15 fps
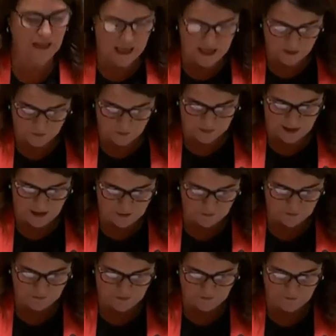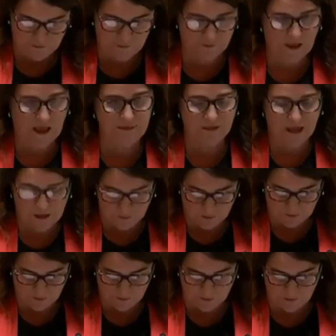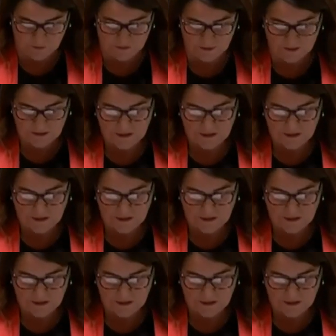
adequate health services, and they were warned.